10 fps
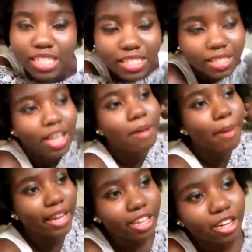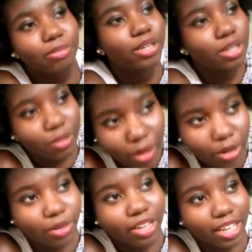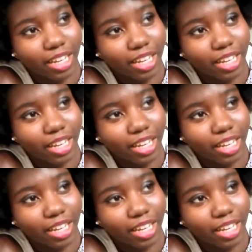It's my yearbook quote,